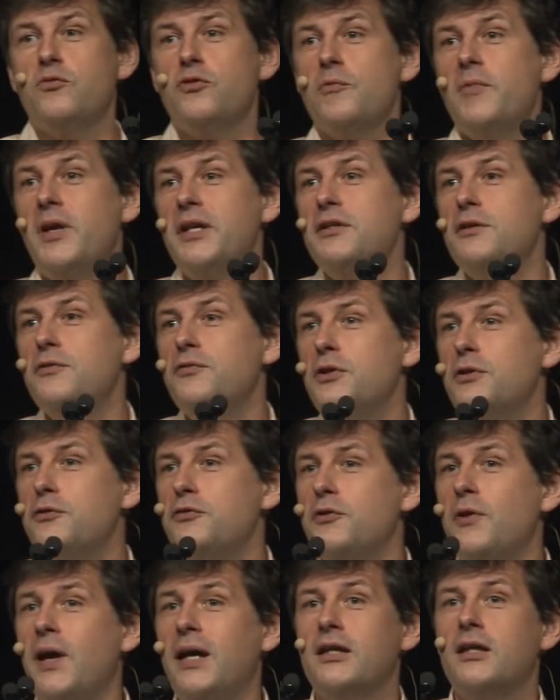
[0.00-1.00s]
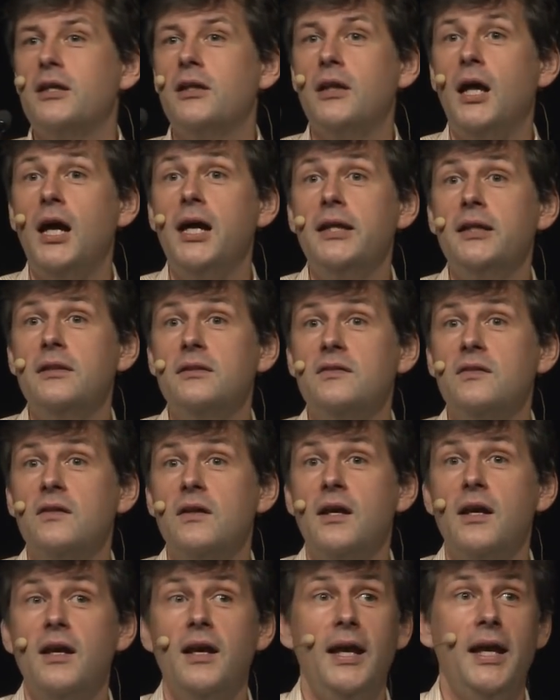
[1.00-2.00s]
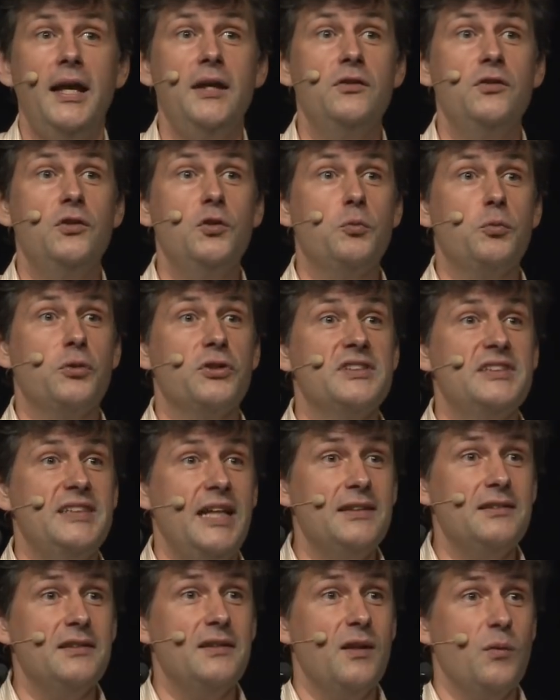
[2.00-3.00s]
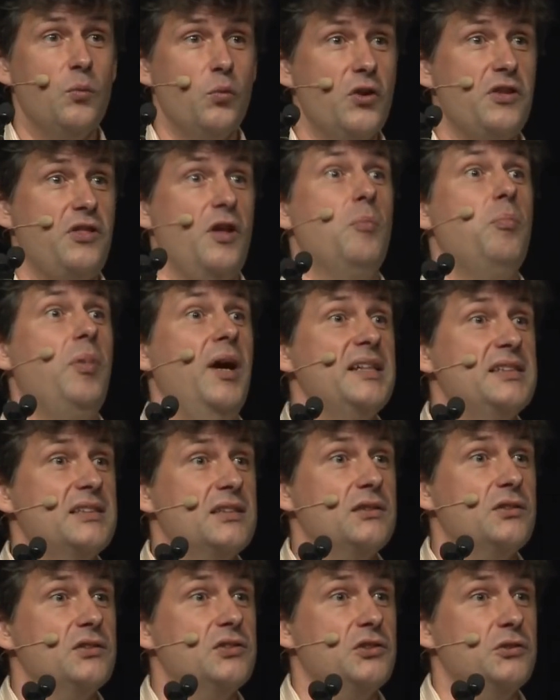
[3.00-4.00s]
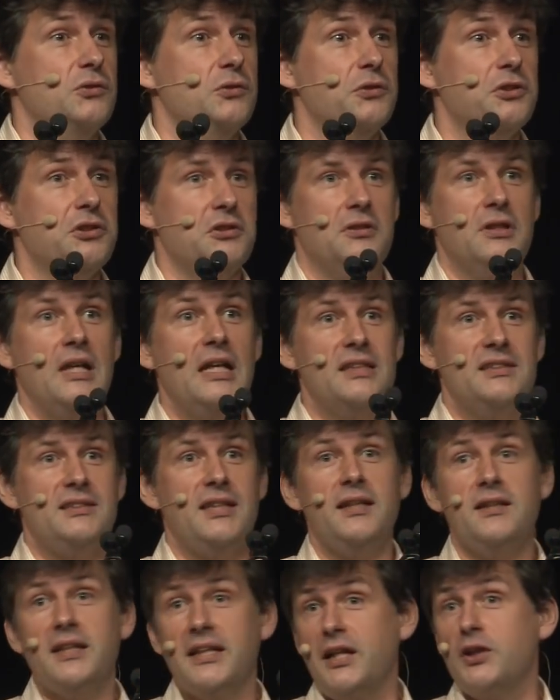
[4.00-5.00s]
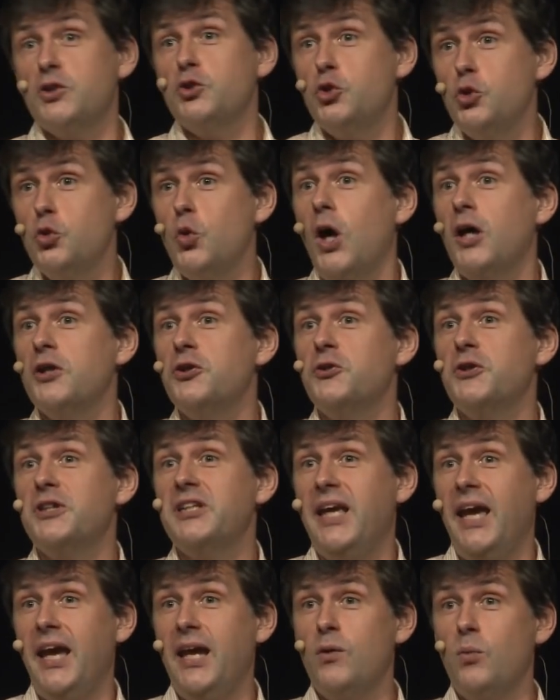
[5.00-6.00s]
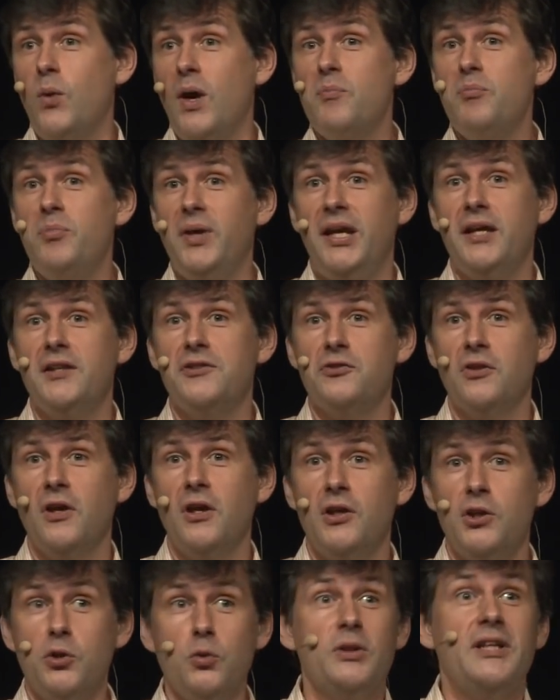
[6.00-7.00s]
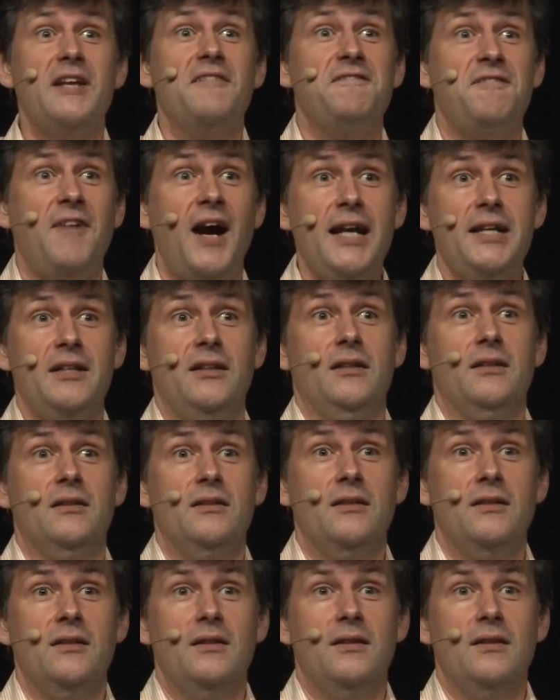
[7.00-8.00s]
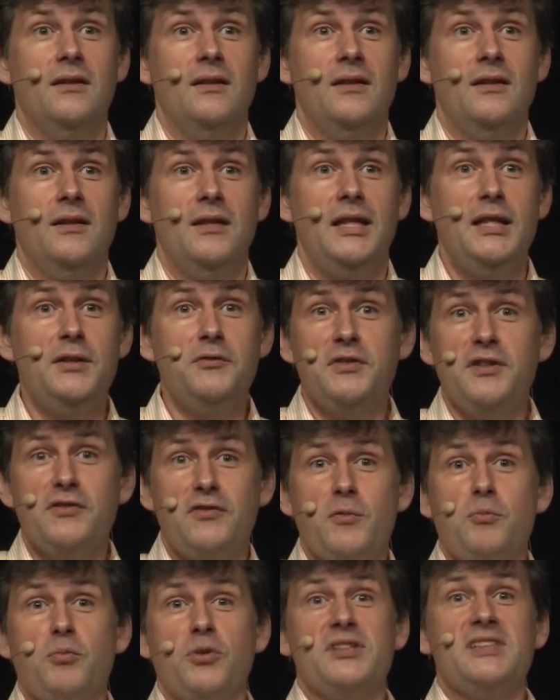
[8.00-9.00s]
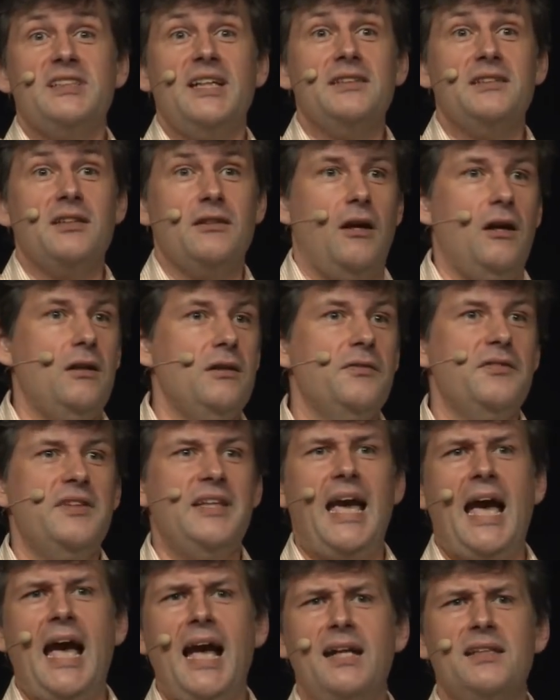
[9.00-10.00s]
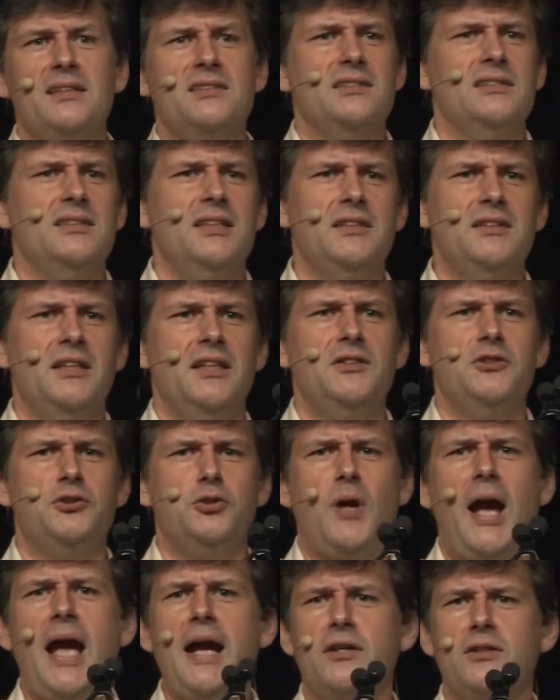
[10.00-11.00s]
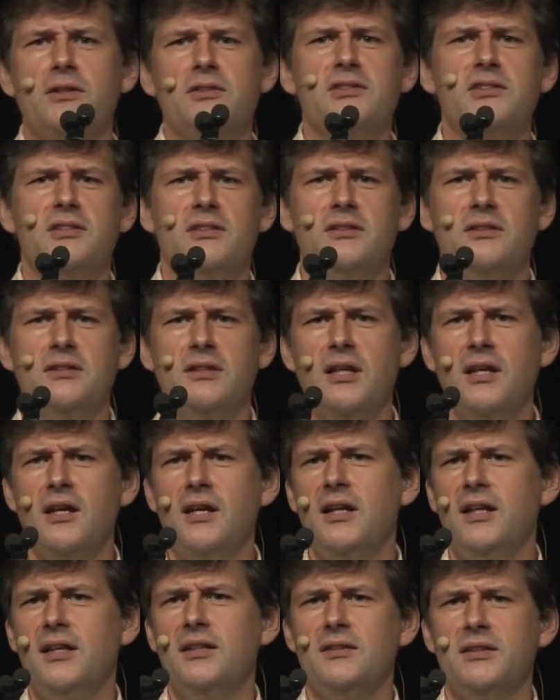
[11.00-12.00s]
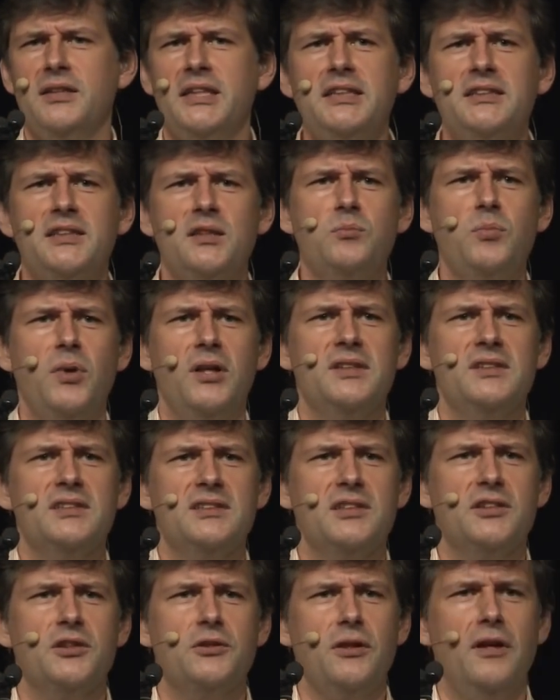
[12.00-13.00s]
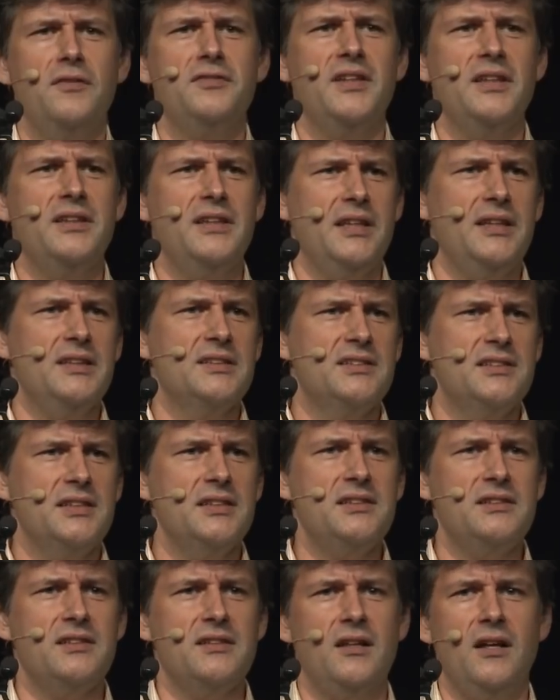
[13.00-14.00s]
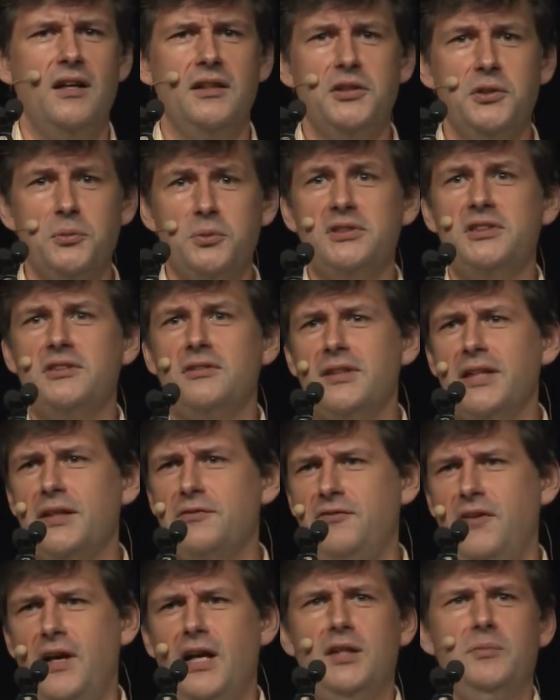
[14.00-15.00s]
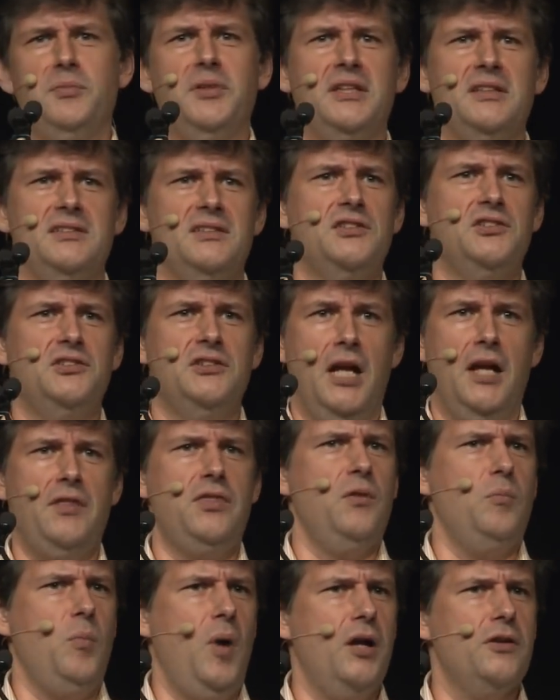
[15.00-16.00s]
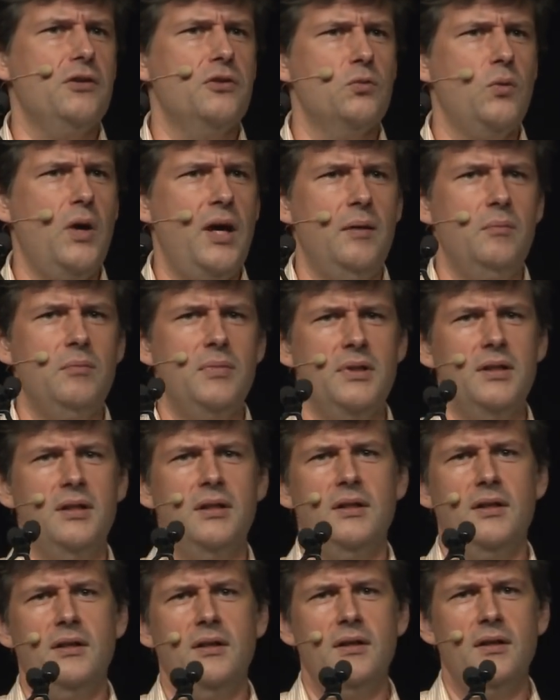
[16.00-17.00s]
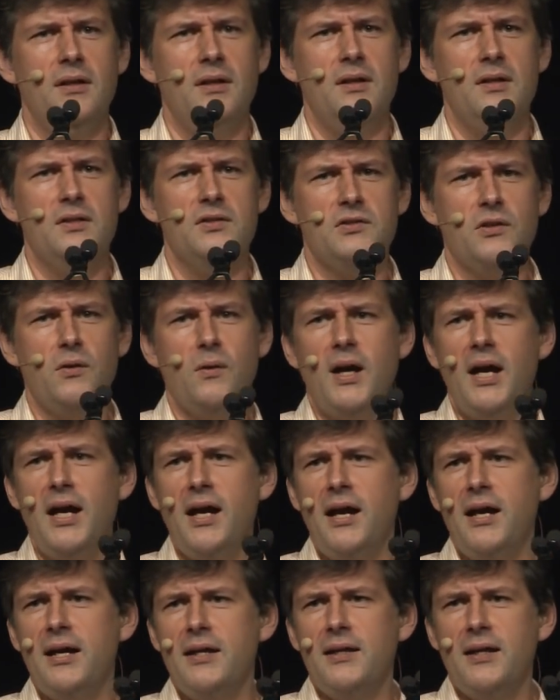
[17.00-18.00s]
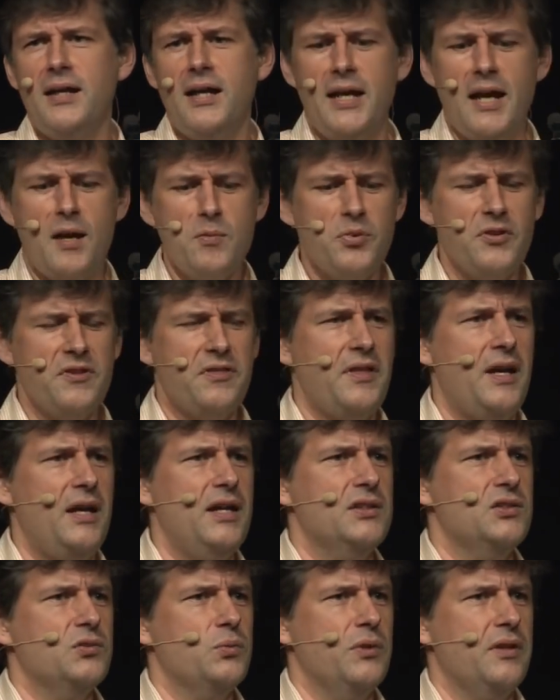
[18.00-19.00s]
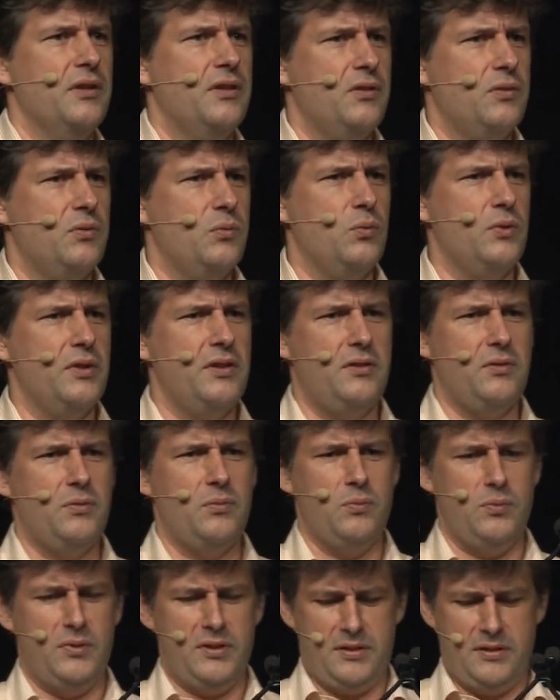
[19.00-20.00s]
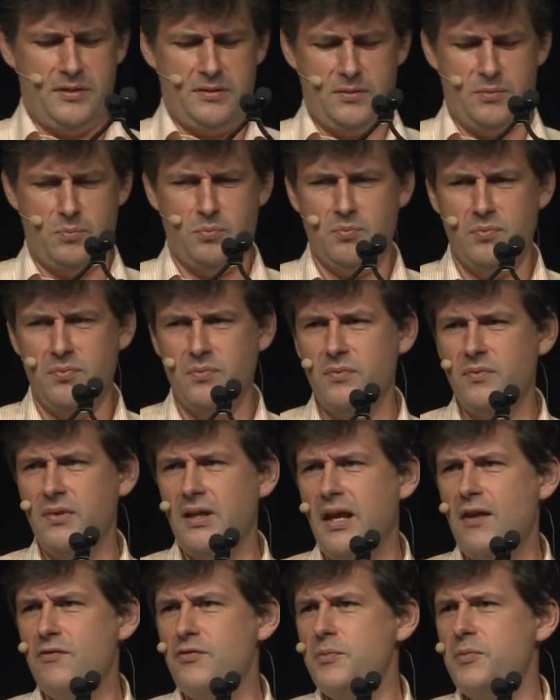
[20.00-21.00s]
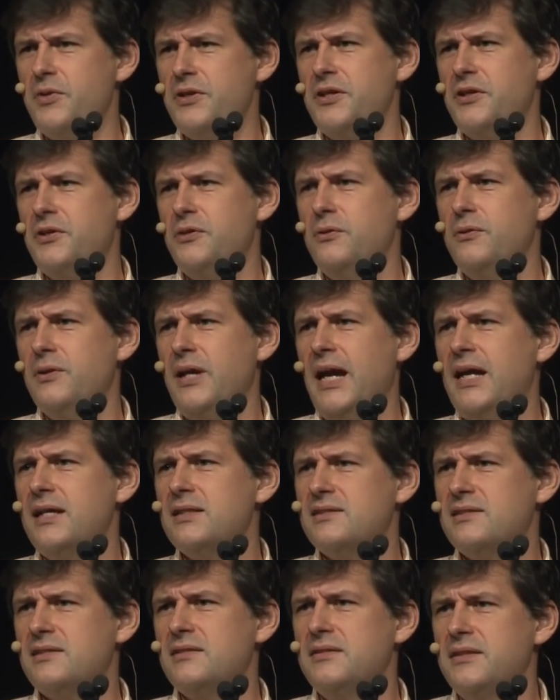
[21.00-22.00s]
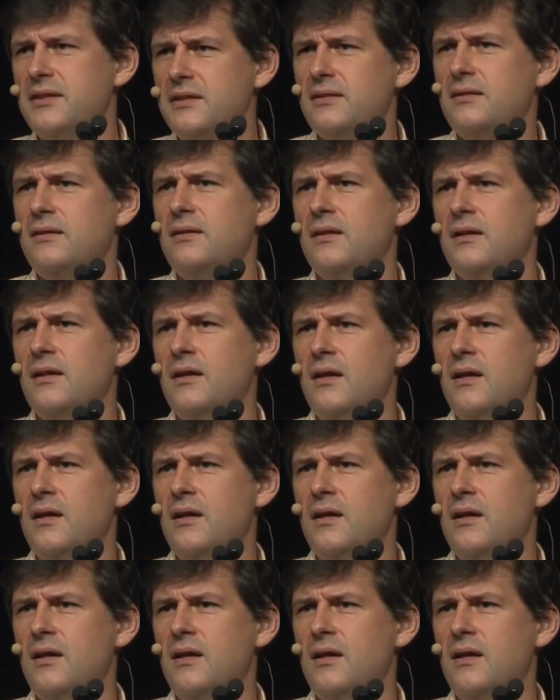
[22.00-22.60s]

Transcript: for many of you, if you had a client and you presented them with a bicycle solution, say like a 200K web page, you would get fired. Even if it presented all of the ads and, and, and trackers and, and LinkedIn buttons and cruft that they insisted on, you would still get fired because it's not the modern web. So I, I, I empathize with, with, with everybody who has to deal